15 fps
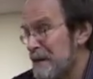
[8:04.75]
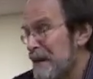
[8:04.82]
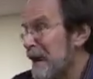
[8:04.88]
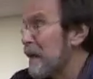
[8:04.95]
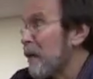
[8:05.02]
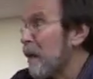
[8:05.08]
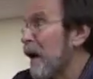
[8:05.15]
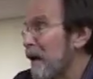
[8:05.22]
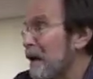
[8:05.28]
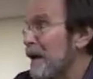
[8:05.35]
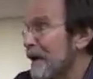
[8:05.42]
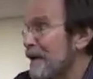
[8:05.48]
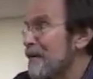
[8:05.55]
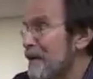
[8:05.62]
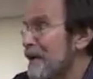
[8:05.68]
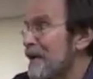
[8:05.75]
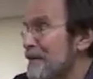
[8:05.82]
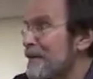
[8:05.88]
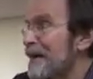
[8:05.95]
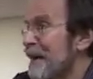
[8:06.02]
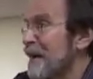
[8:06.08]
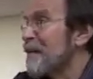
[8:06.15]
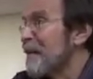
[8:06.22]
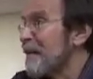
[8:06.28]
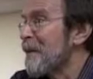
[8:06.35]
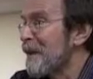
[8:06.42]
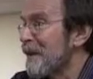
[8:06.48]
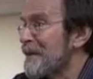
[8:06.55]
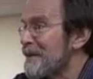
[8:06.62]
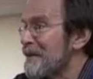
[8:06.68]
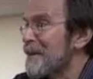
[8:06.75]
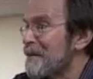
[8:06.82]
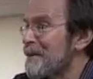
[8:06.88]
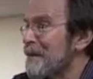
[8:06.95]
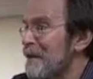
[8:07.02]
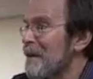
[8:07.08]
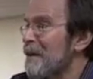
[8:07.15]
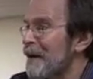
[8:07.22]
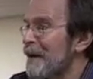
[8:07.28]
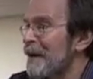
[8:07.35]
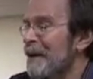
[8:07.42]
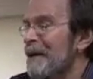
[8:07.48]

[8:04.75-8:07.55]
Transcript: is that why we exist, to keep the organization going?